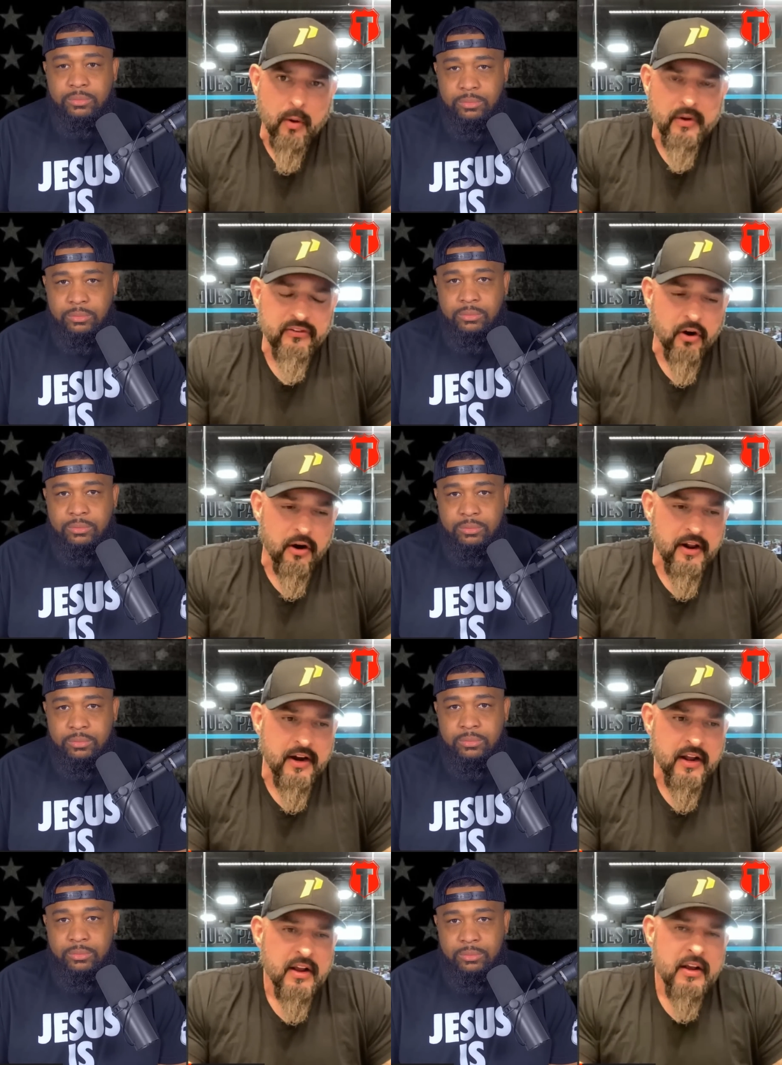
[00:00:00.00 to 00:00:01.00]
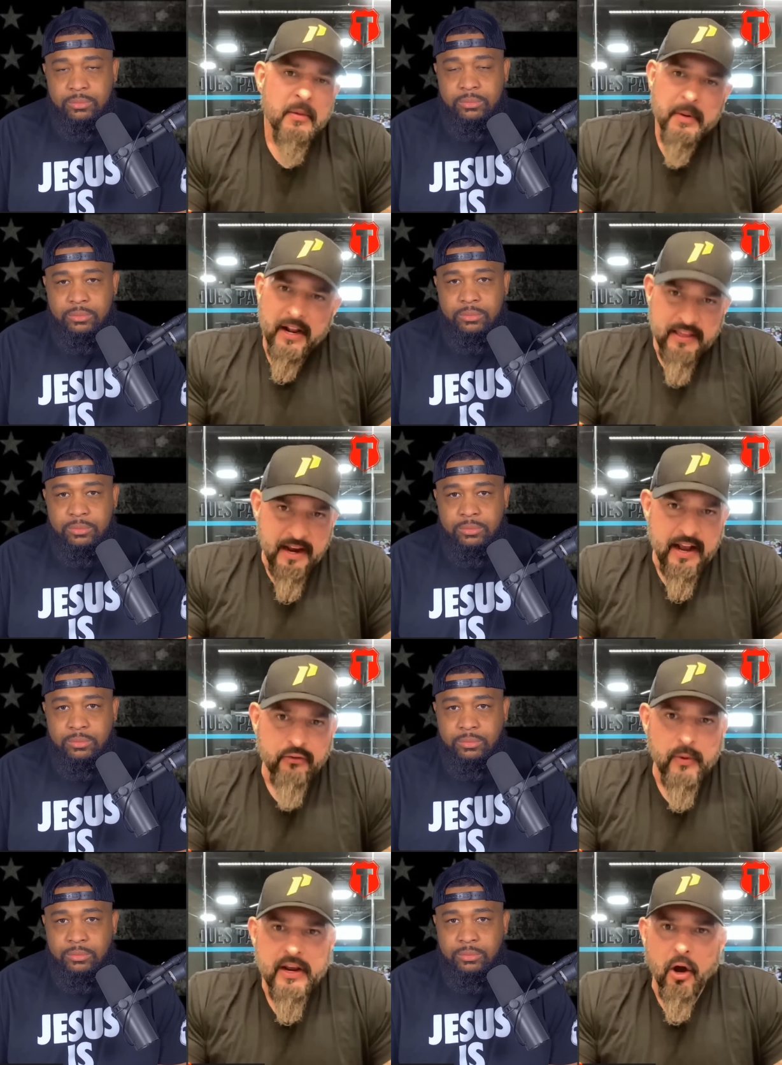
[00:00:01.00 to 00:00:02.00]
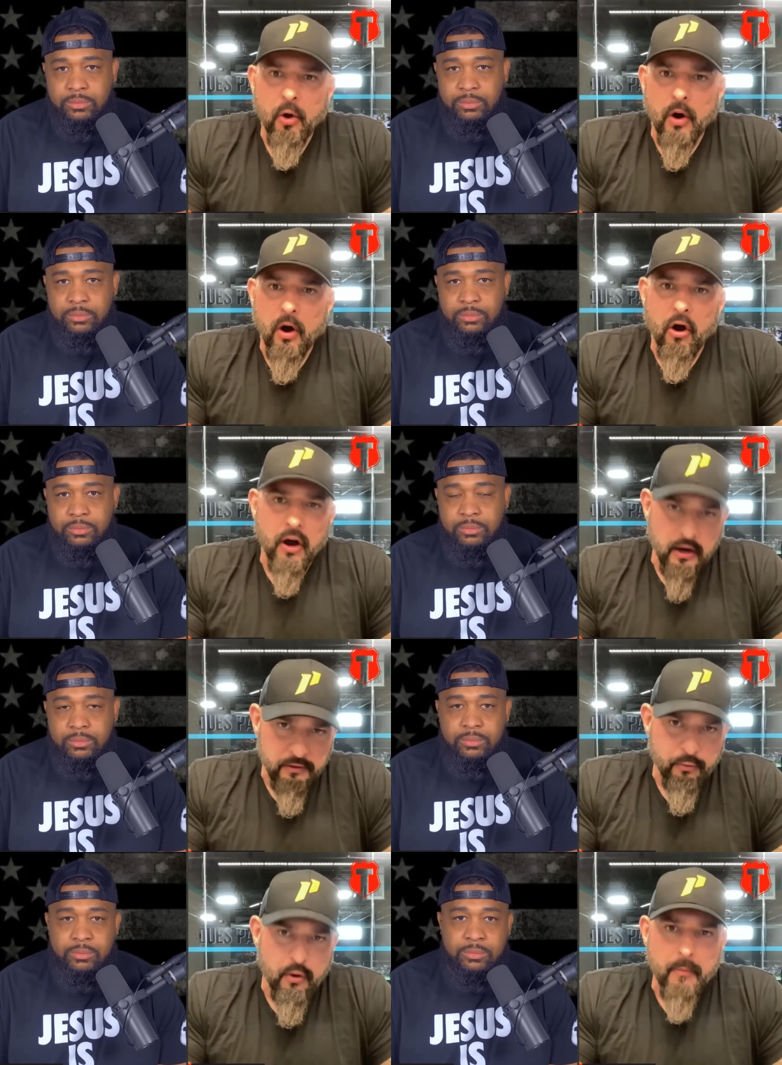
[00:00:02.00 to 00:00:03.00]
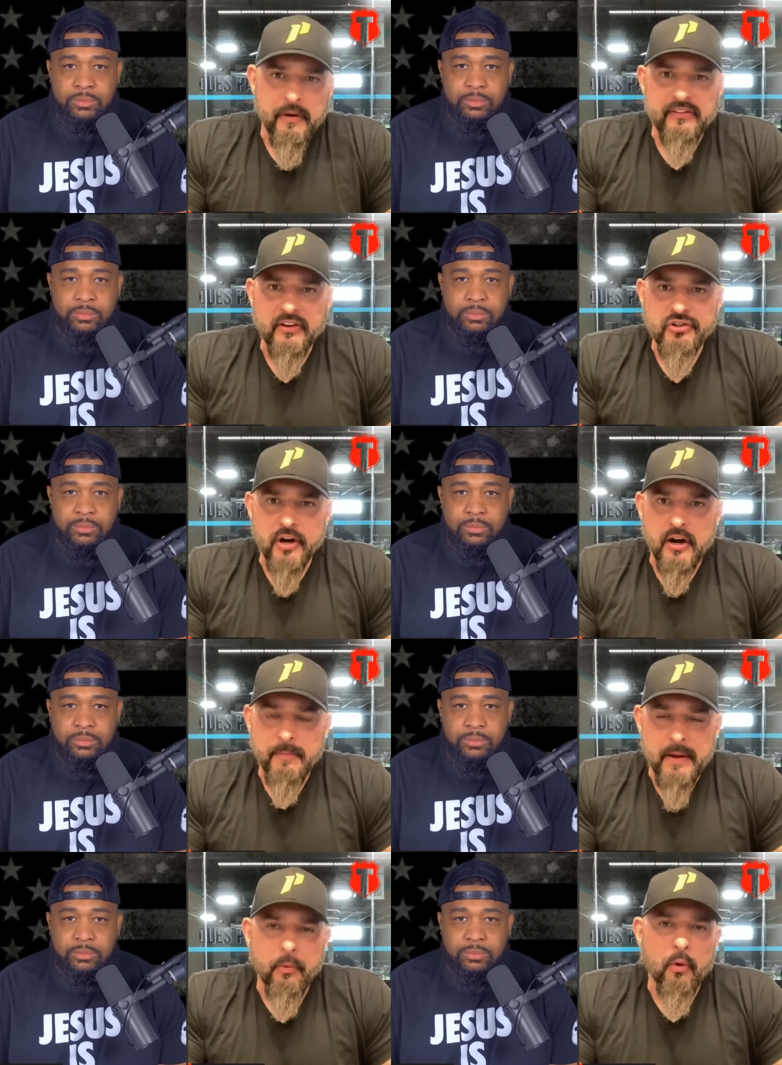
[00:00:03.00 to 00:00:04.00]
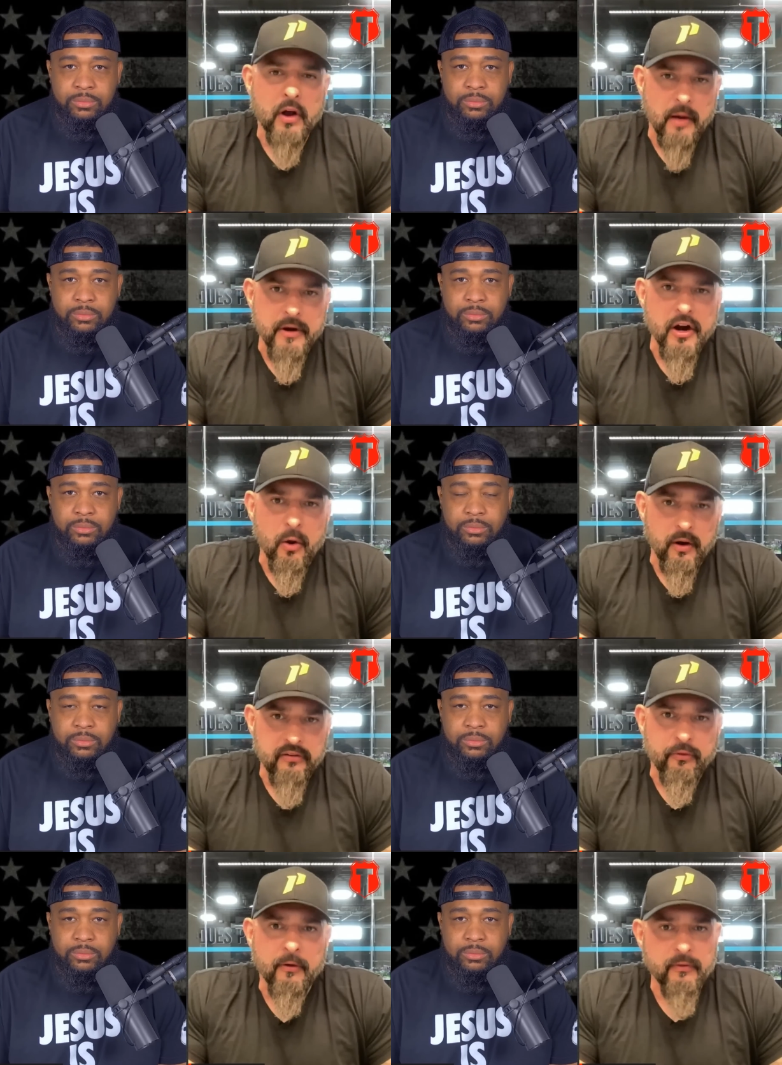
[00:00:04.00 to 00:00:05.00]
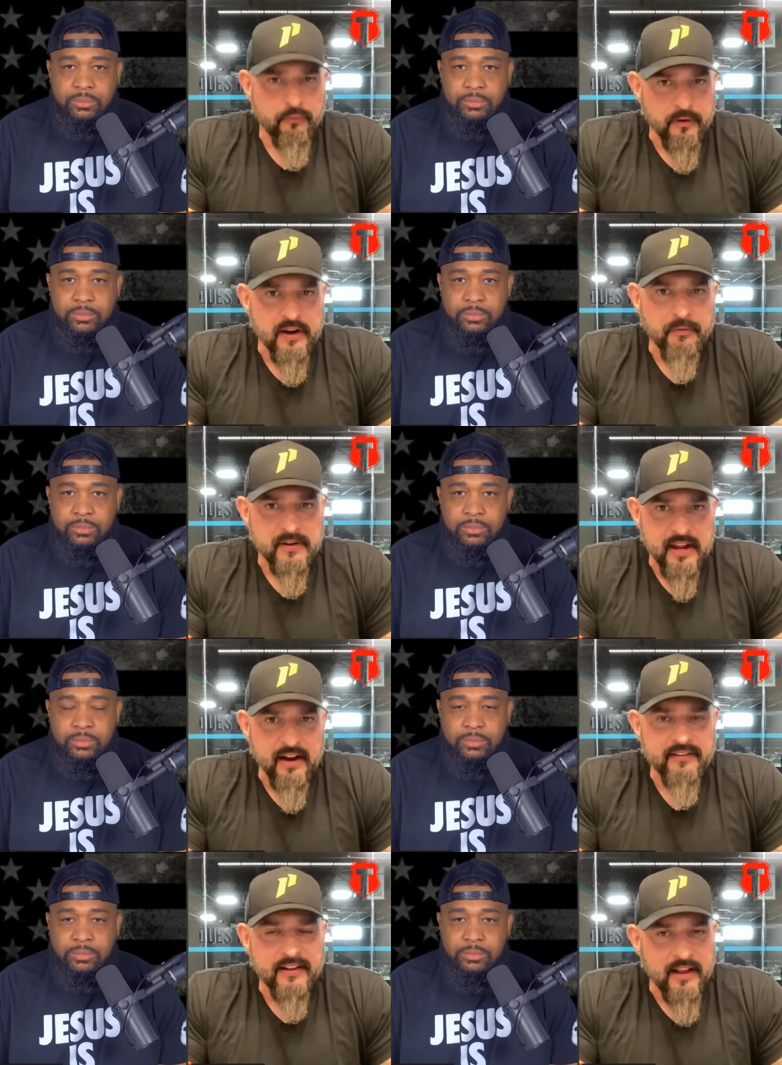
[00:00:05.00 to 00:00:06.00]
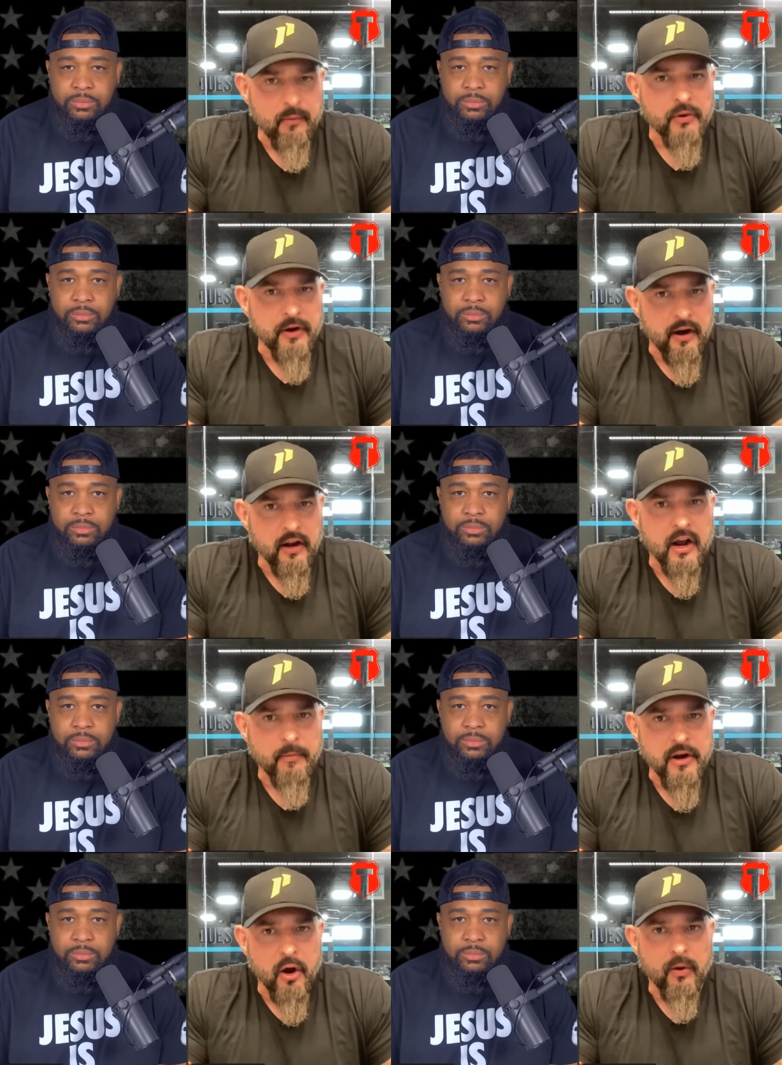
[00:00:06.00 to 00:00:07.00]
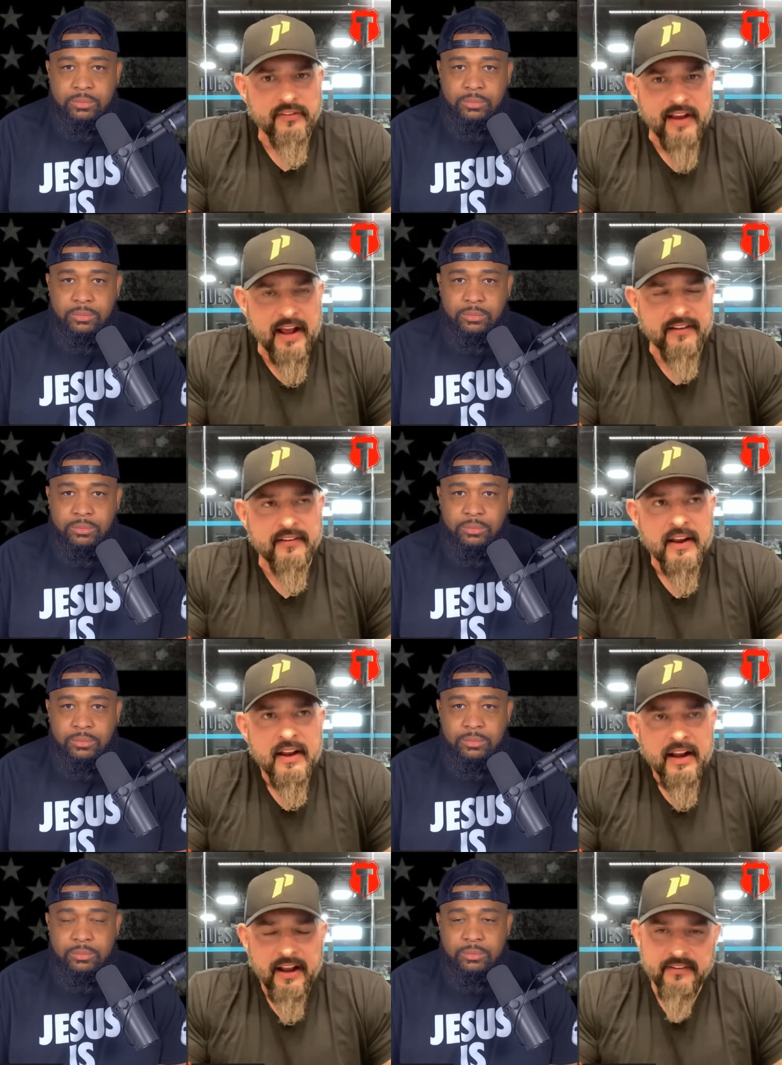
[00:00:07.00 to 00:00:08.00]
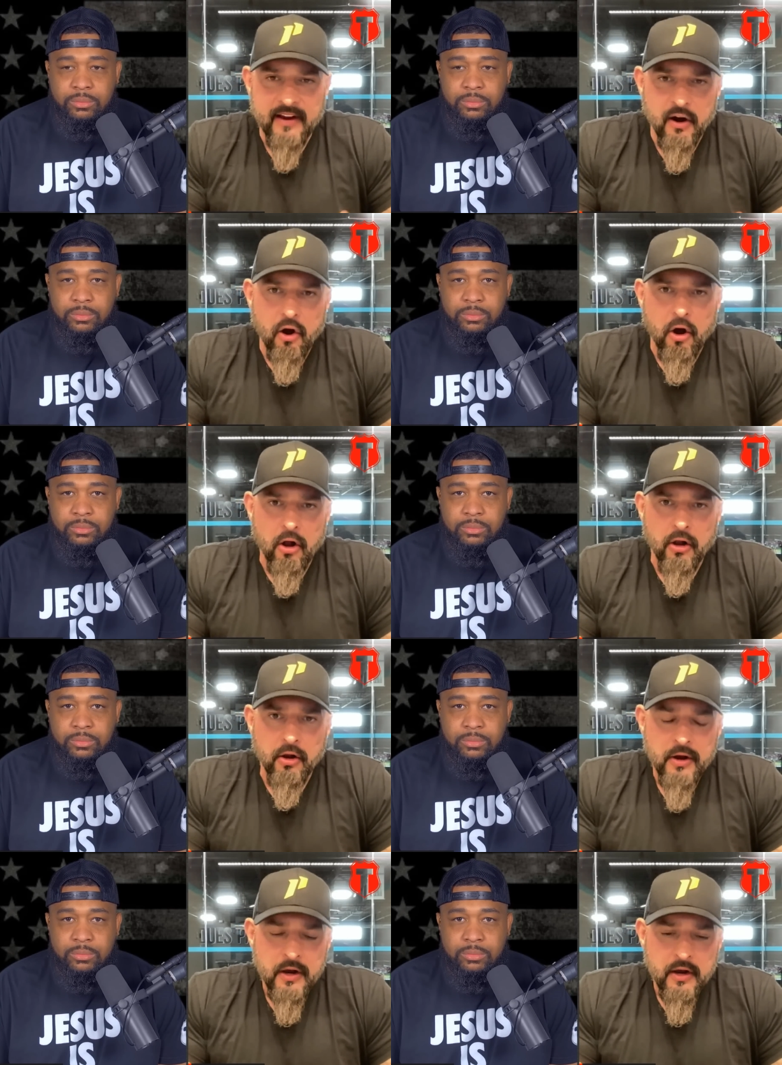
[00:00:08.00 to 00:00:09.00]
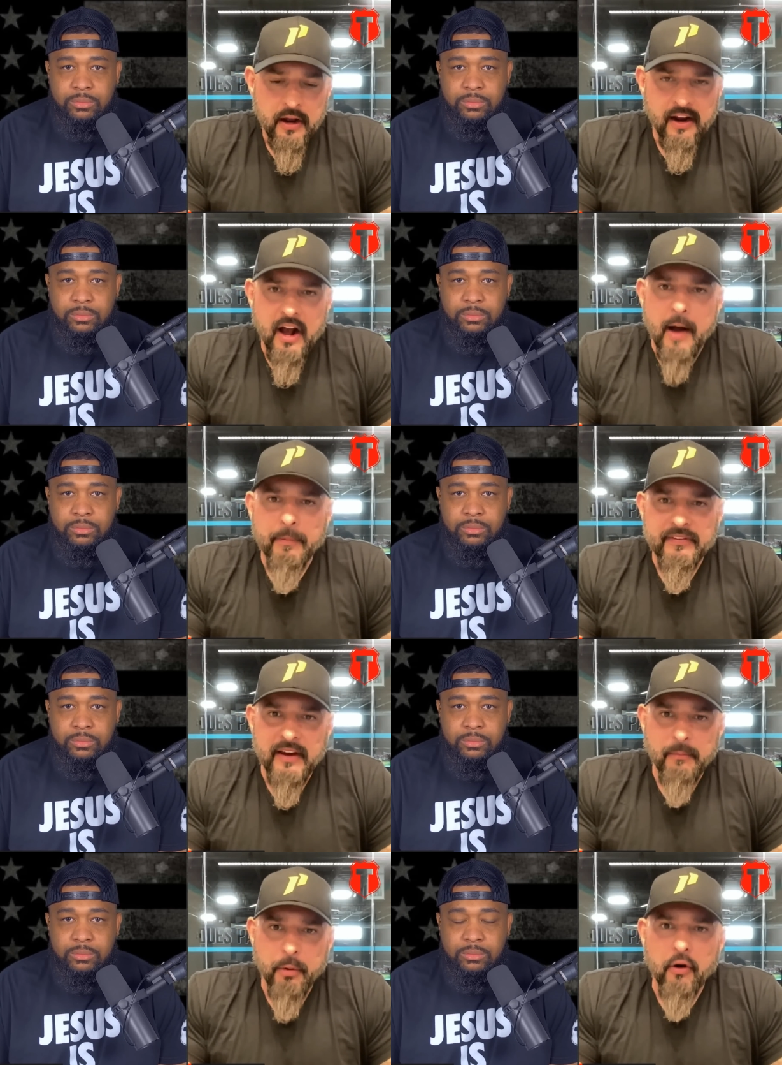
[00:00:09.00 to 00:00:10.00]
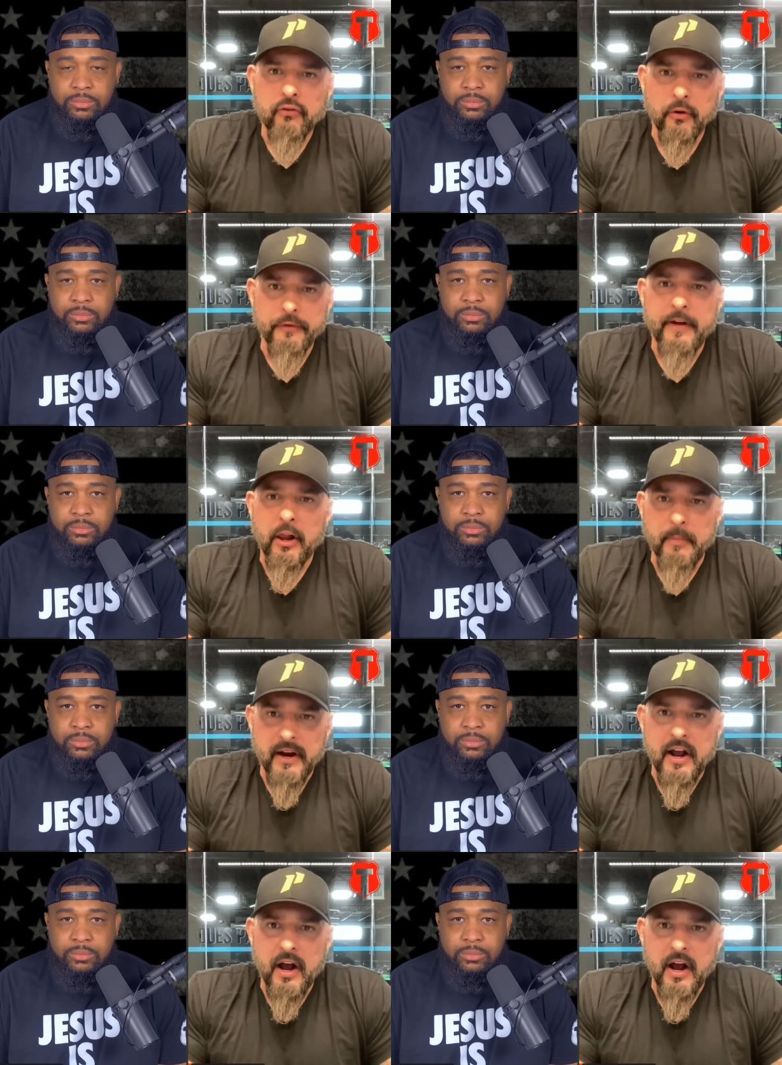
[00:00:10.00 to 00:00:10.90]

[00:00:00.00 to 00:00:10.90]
Speaker 1: where we started. But I think as we go on through our business journey, people will come to know us for for different things. I think what they're going to come to know us as as an all encompassing personal development